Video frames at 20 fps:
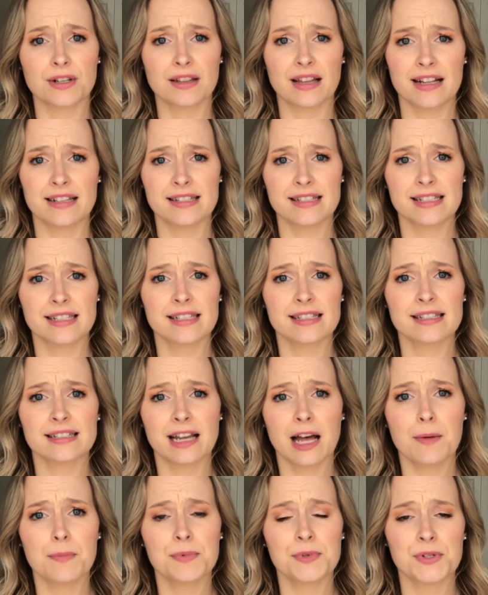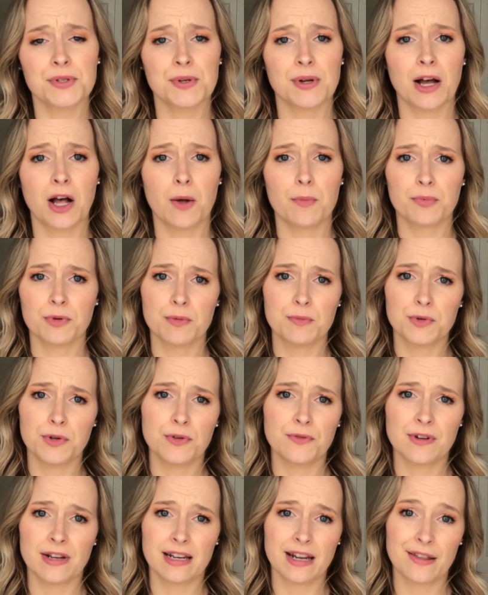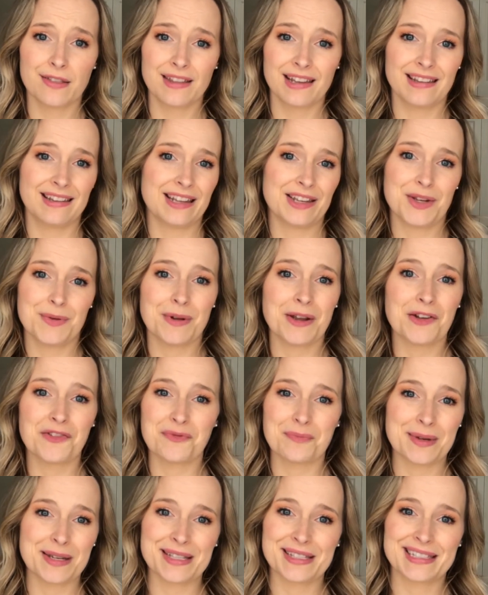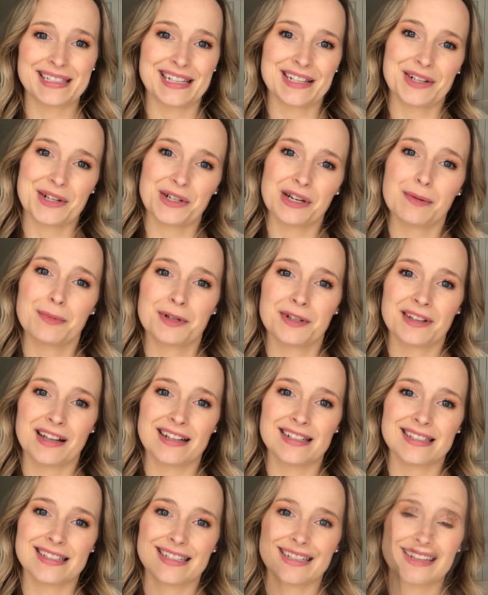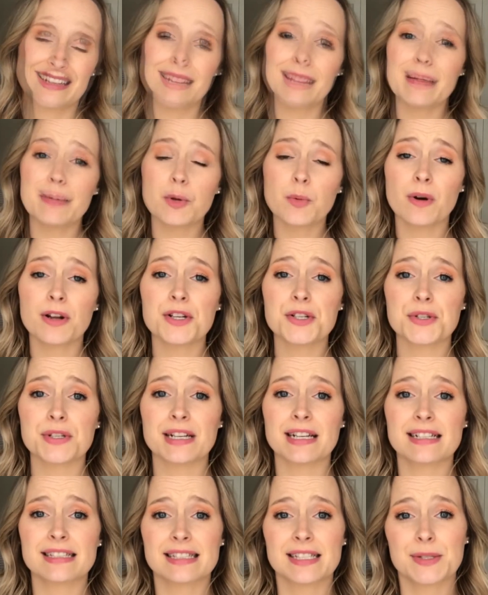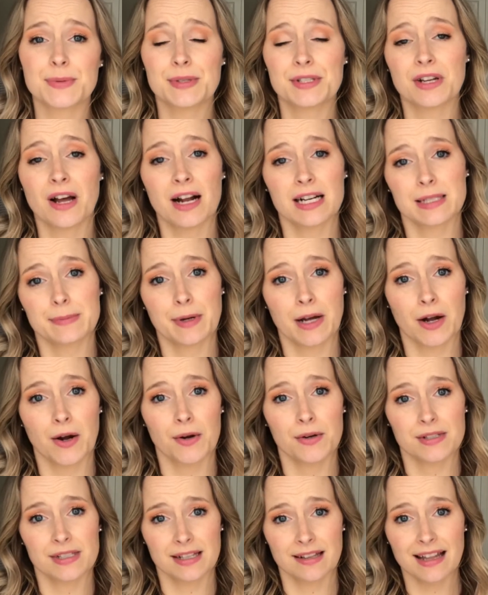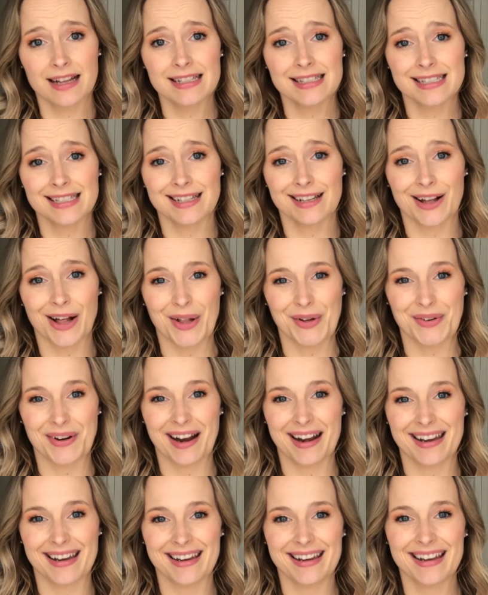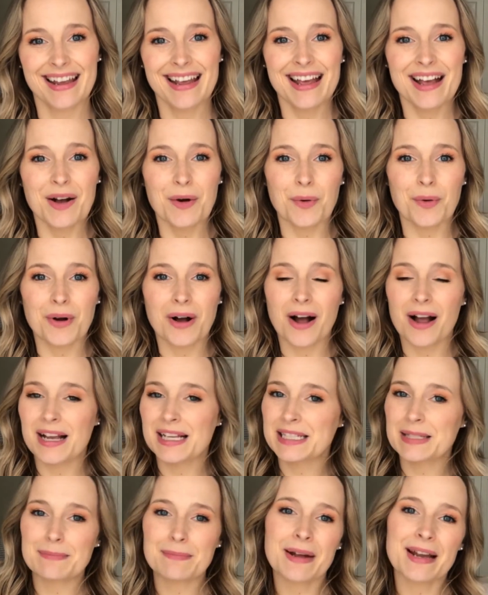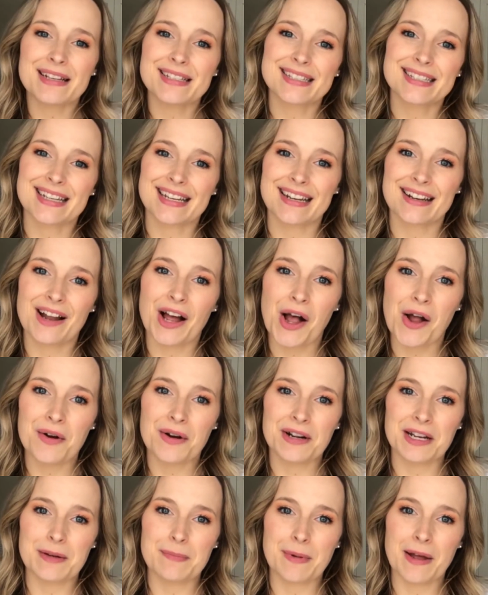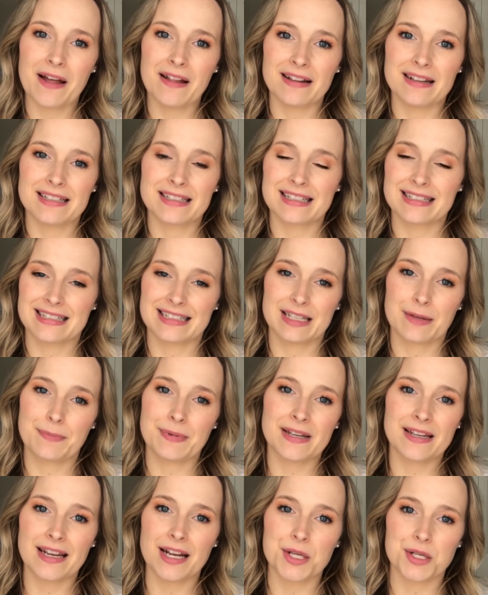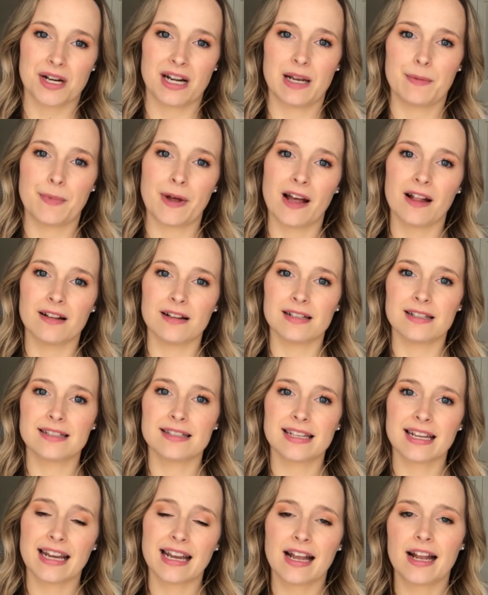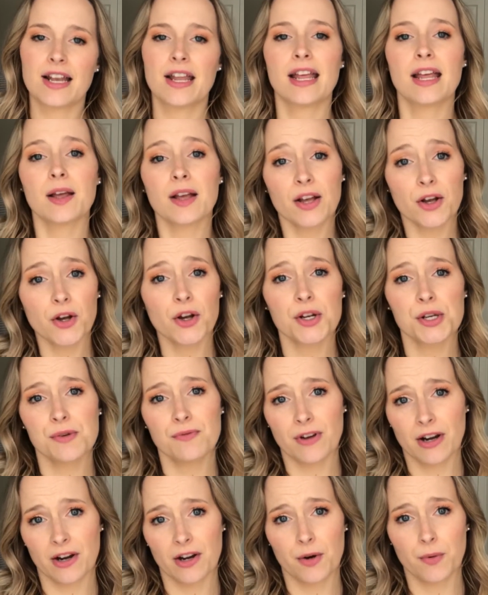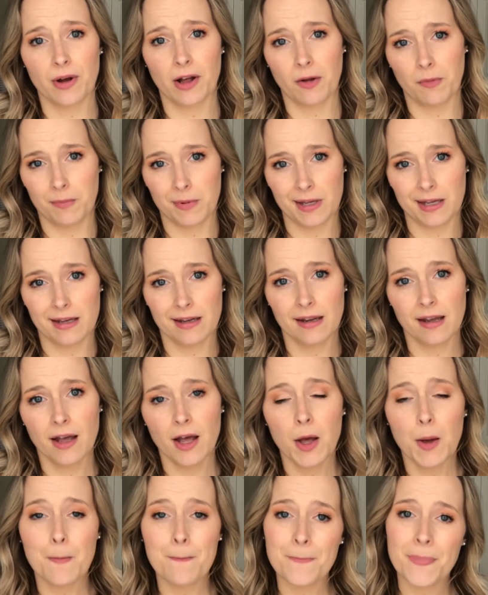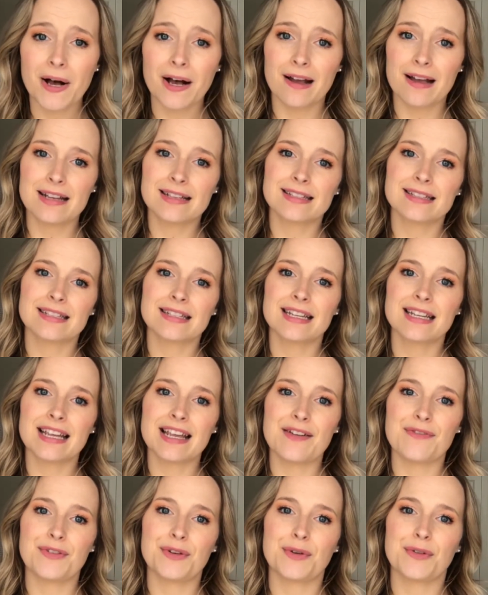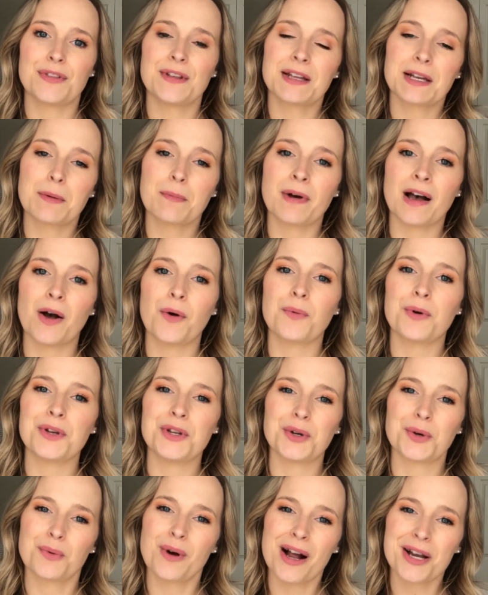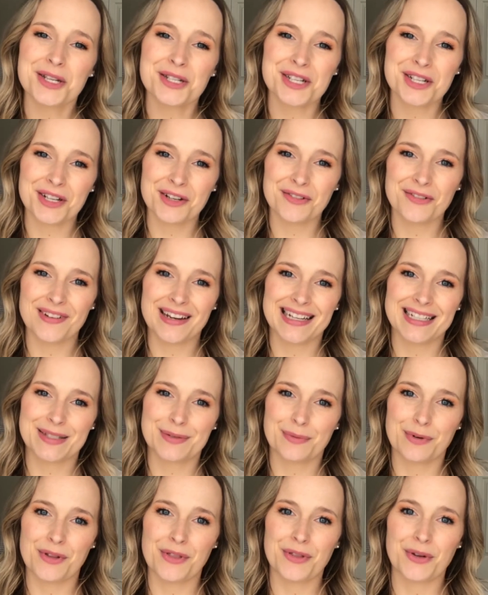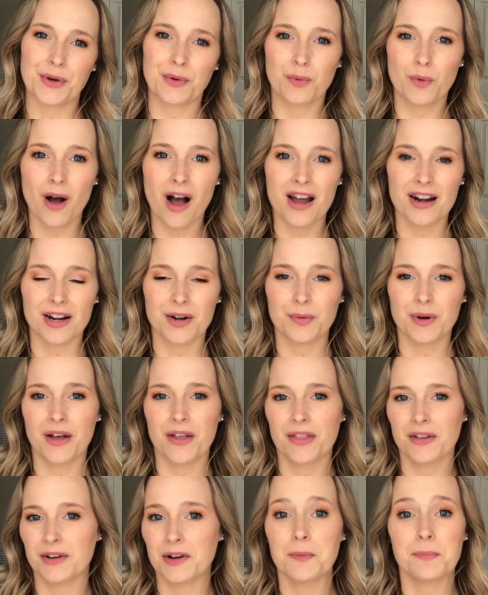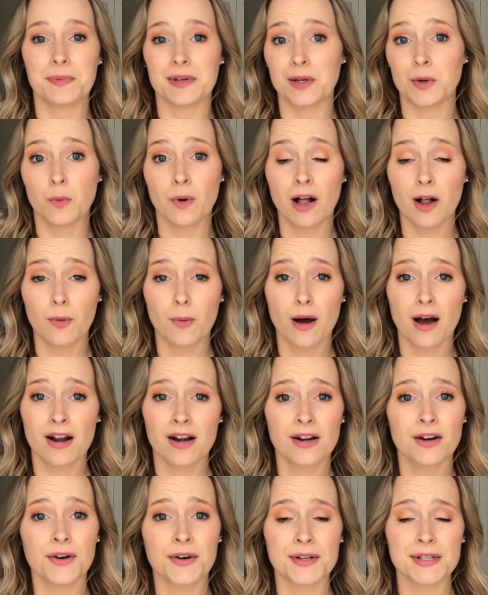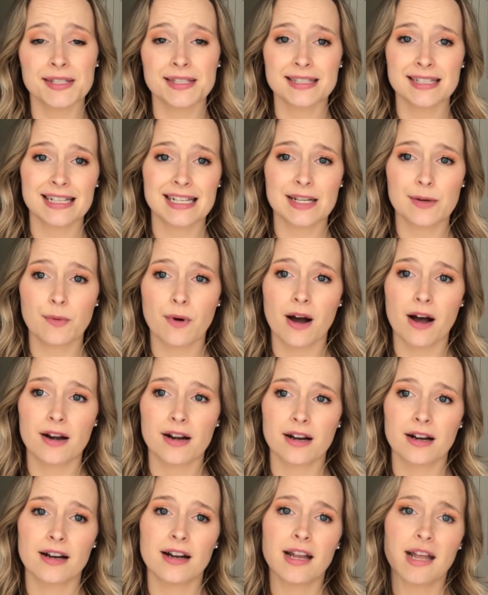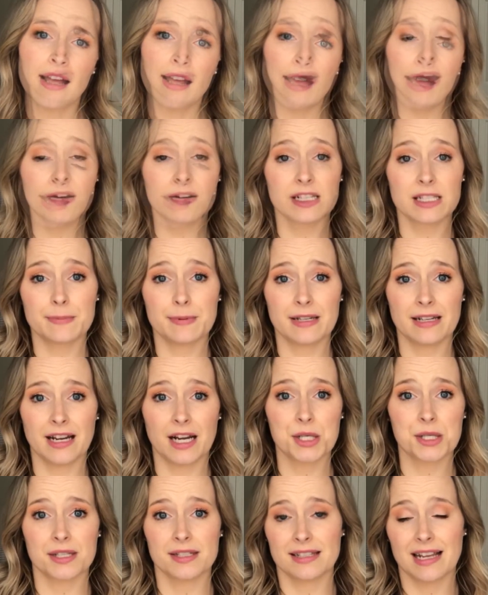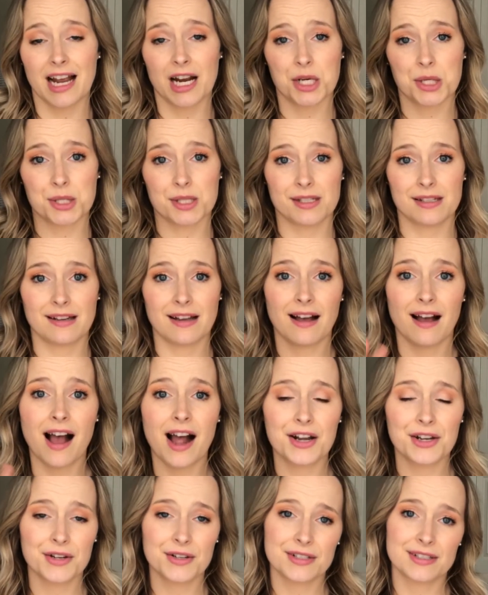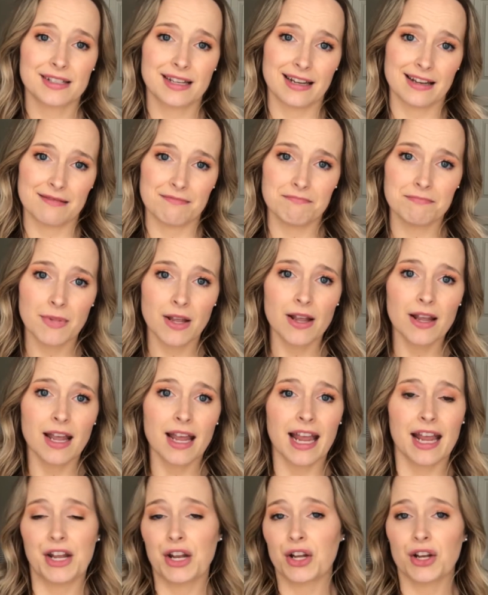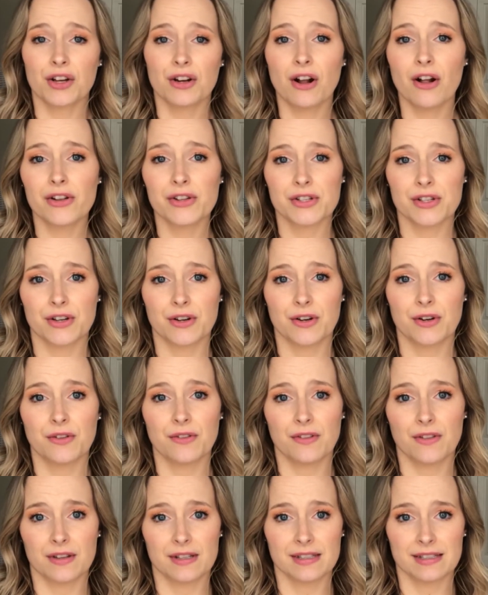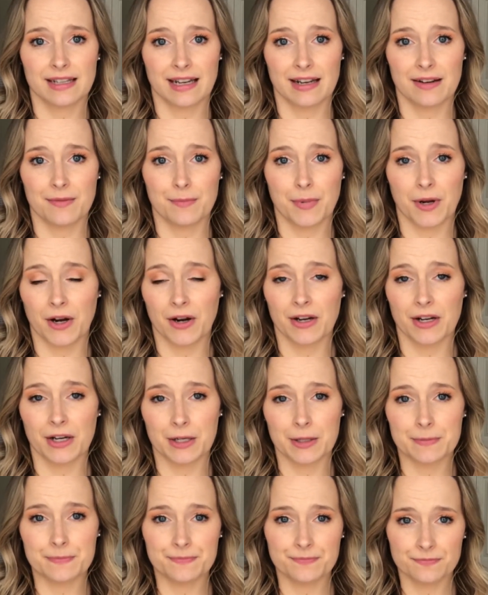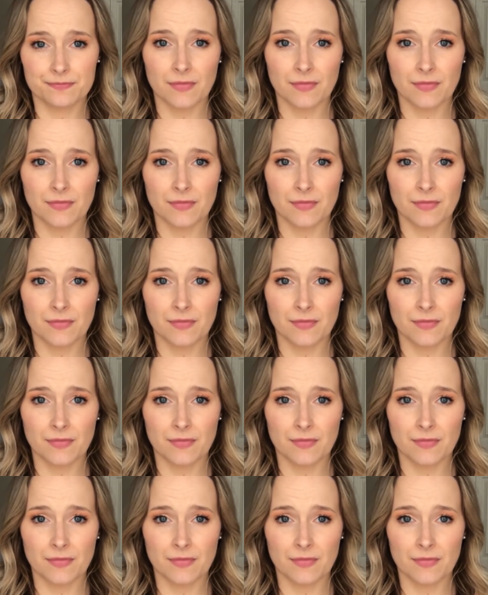cleansing step to help remove anything that you may have missed in your double cleansing. Now you may be wondering, since we talked about cleansing already, isn't my skin already balanced? Isn't the pH already balanced? And it could very well be, but if you think about when you're washing your face with your water, whether it be well water or city water, the water's pH is actually on your skin and it could alter the skin barrier.